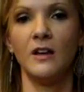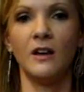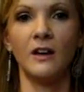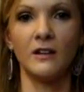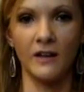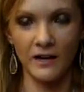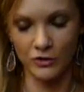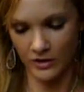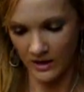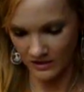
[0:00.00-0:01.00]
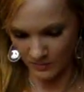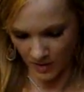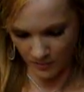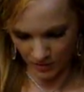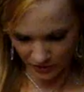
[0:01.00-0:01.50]
And it actually has
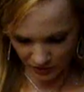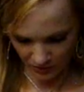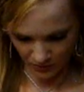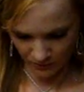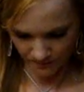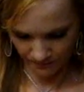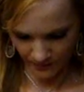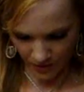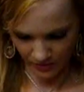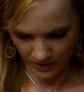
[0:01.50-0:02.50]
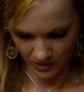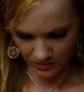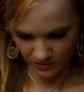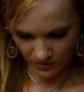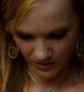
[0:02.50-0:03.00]
my birthstone on
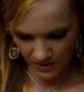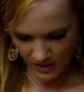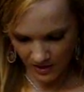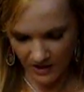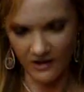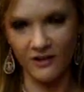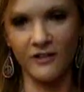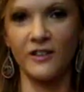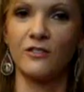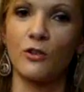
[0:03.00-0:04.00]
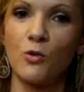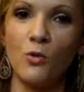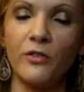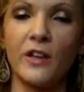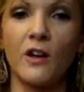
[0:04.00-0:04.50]
here. And the
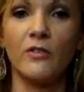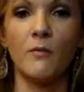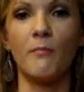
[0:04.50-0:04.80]
cool thing on the